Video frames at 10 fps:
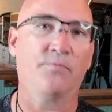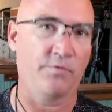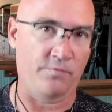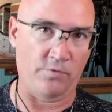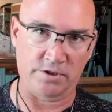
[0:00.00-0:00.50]

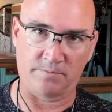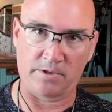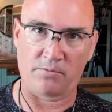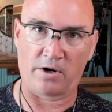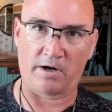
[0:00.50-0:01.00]
for it to be
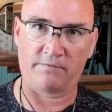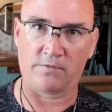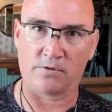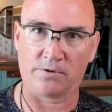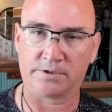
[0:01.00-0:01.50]
brought
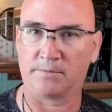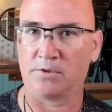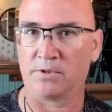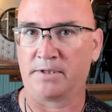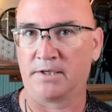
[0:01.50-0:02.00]
forth to be
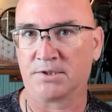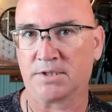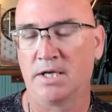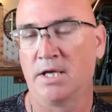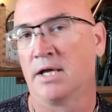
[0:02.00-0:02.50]
released.
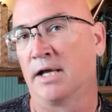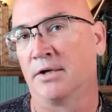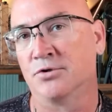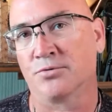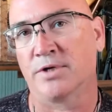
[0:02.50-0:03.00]

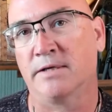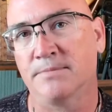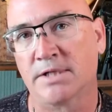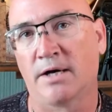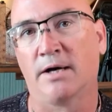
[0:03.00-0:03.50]
And dream
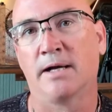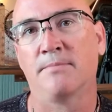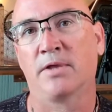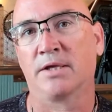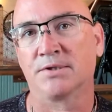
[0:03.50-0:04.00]

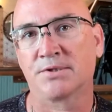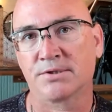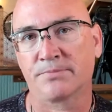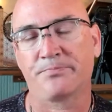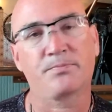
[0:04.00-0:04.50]
time
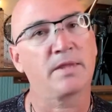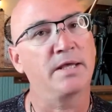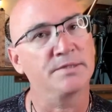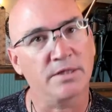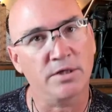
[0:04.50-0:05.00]
is
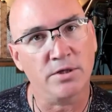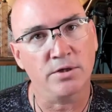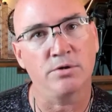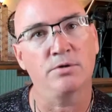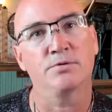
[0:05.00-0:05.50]
is a
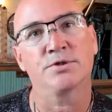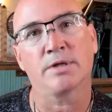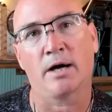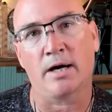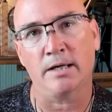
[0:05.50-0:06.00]
huge
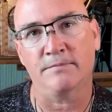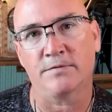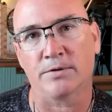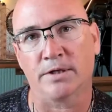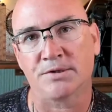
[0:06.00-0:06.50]
time
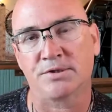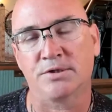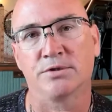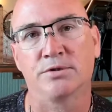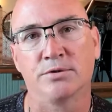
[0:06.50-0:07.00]
for us
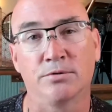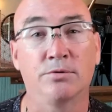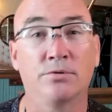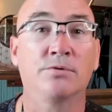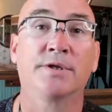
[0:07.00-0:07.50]
to
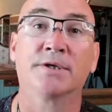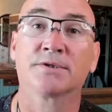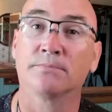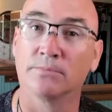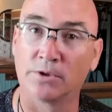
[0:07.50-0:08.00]
do
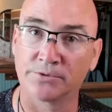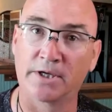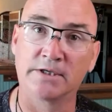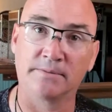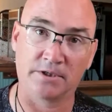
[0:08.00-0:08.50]
this
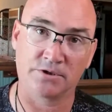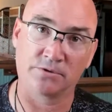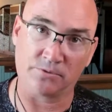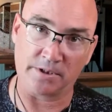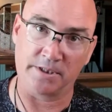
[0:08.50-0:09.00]

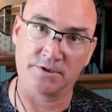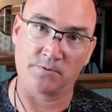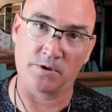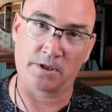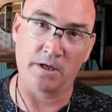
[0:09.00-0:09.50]
multidimensional release
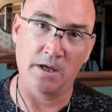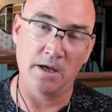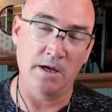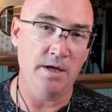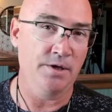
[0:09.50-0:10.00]
work.
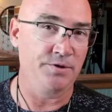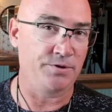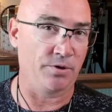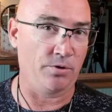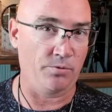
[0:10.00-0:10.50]

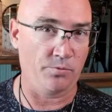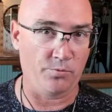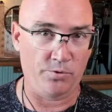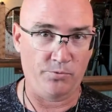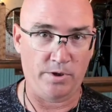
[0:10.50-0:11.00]
So
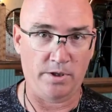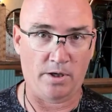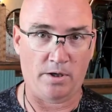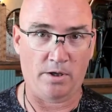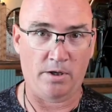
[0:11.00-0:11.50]
when we
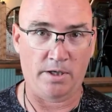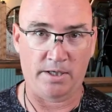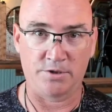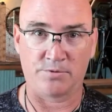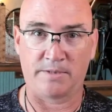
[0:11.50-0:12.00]
are
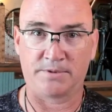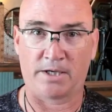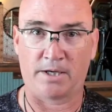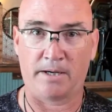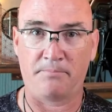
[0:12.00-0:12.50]
in dream
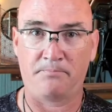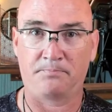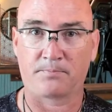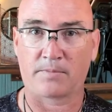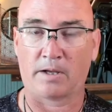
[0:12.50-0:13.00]
time,
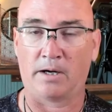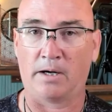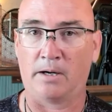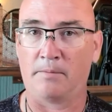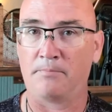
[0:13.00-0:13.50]

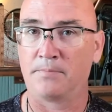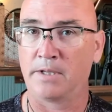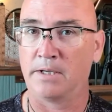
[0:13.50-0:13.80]
um,